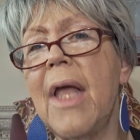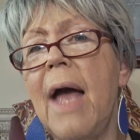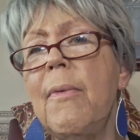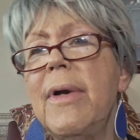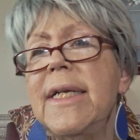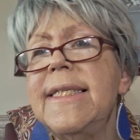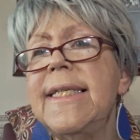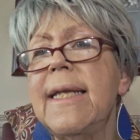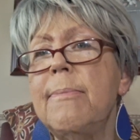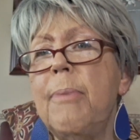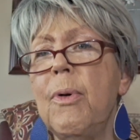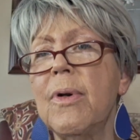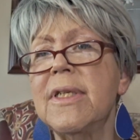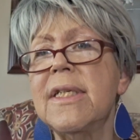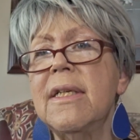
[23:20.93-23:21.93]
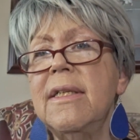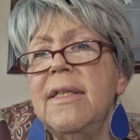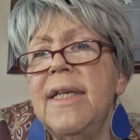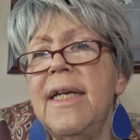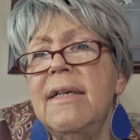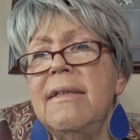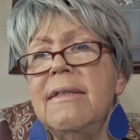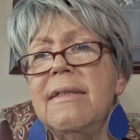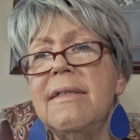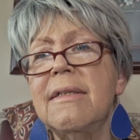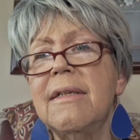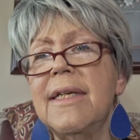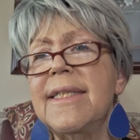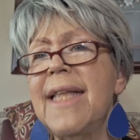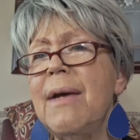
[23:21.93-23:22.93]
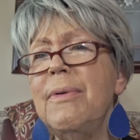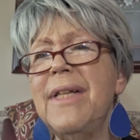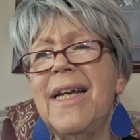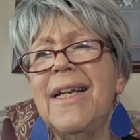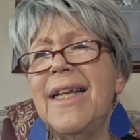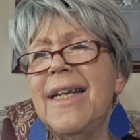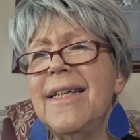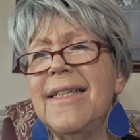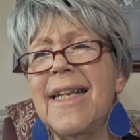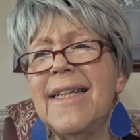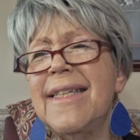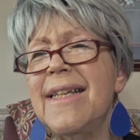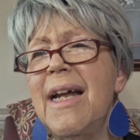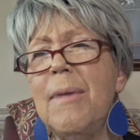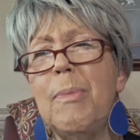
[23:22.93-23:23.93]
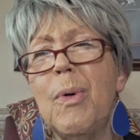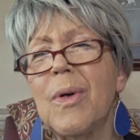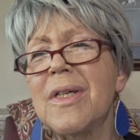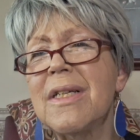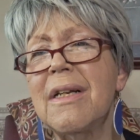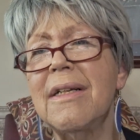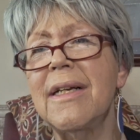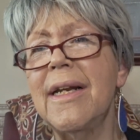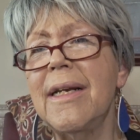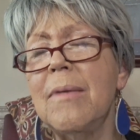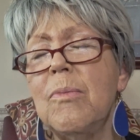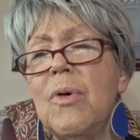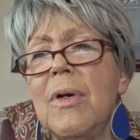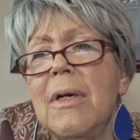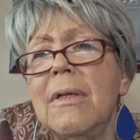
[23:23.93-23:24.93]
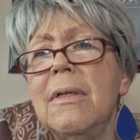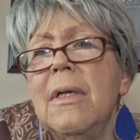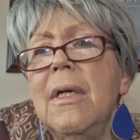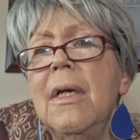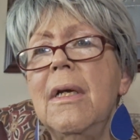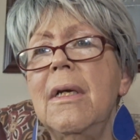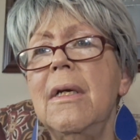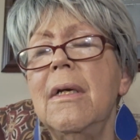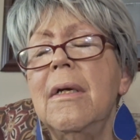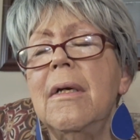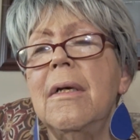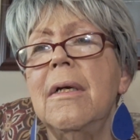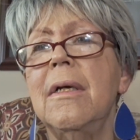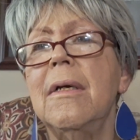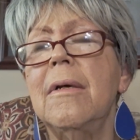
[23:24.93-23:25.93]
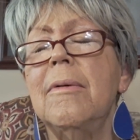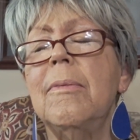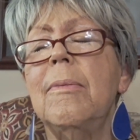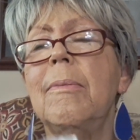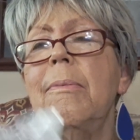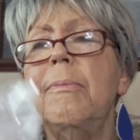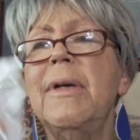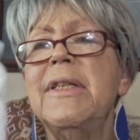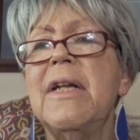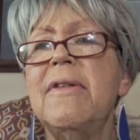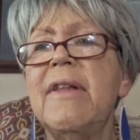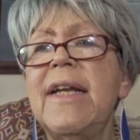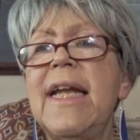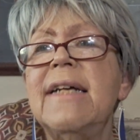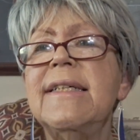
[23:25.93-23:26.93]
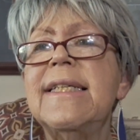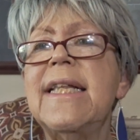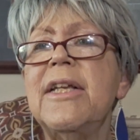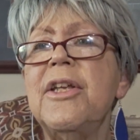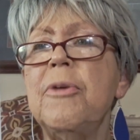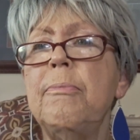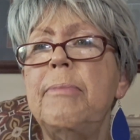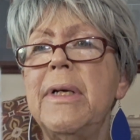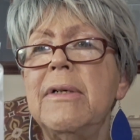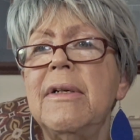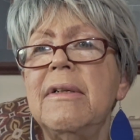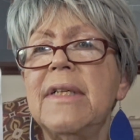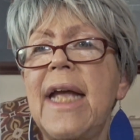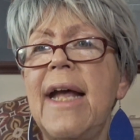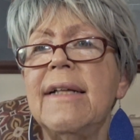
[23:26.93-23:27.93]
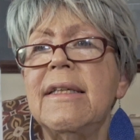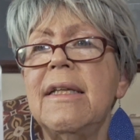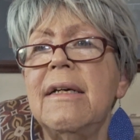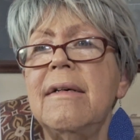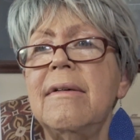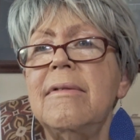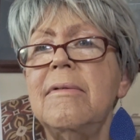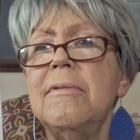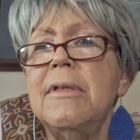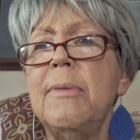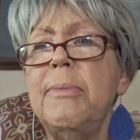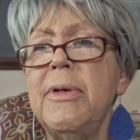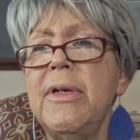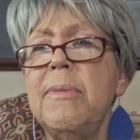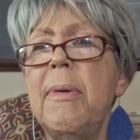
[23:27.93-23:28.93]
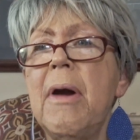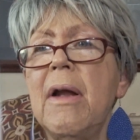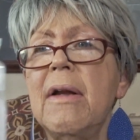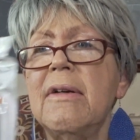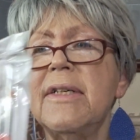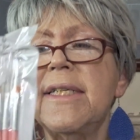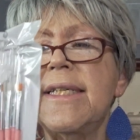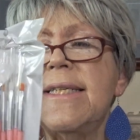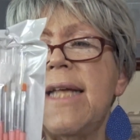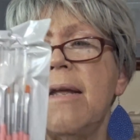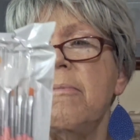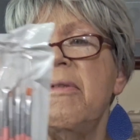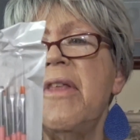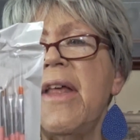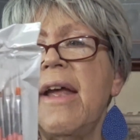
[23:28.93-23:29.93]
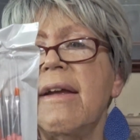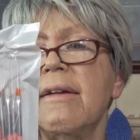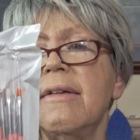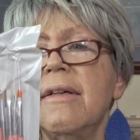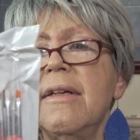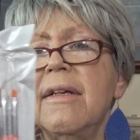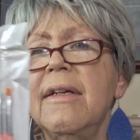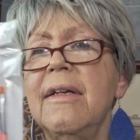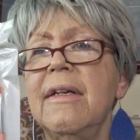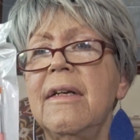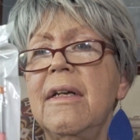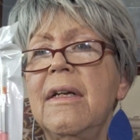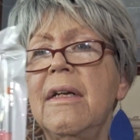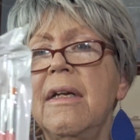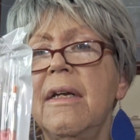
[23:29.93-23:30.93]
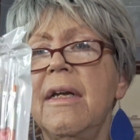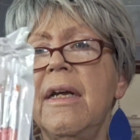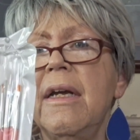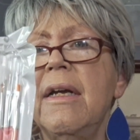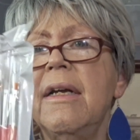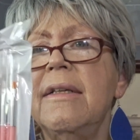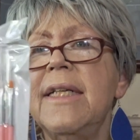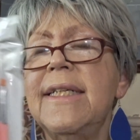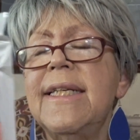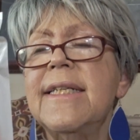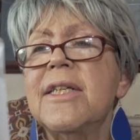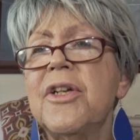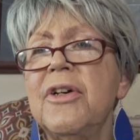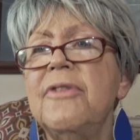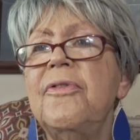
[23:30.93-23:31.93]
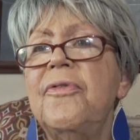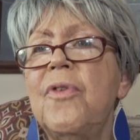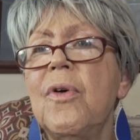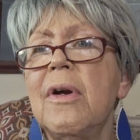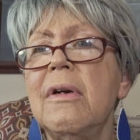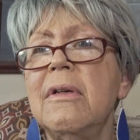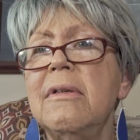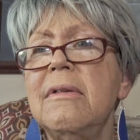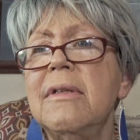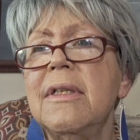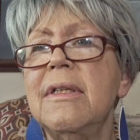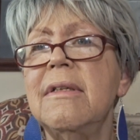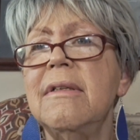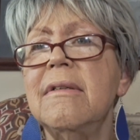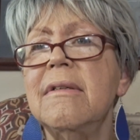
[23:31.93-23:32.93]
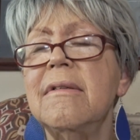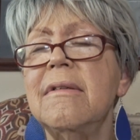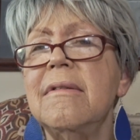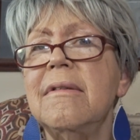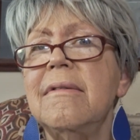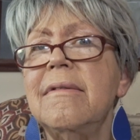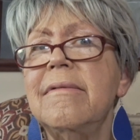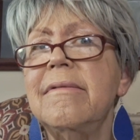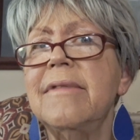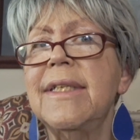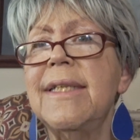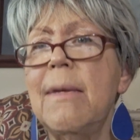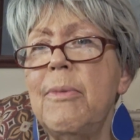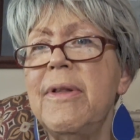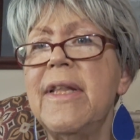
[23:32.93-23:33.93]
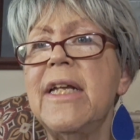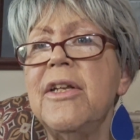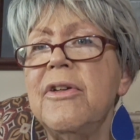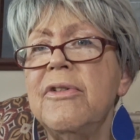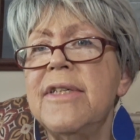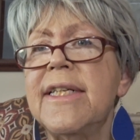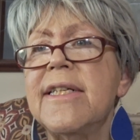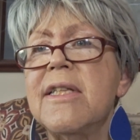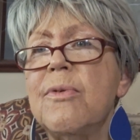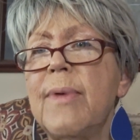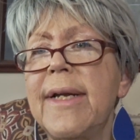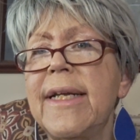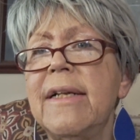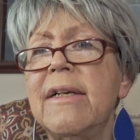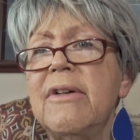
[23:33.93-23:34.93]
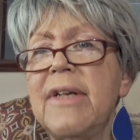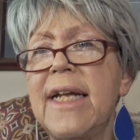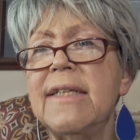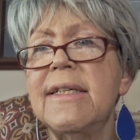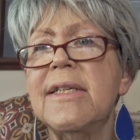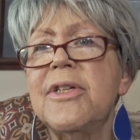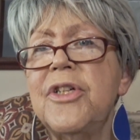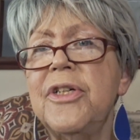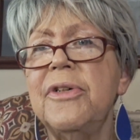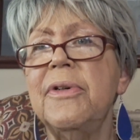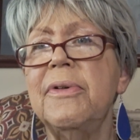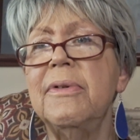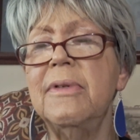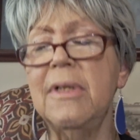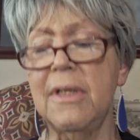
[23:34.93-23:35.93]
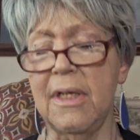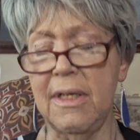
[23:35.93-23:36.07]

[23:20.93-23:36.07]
I want to say porcelain nails. Is that what it is? It's not porcelain anymore. But they're the nails that you build at the beauty parlor. It's the same thing. This is good for someone that uses the regular nails too.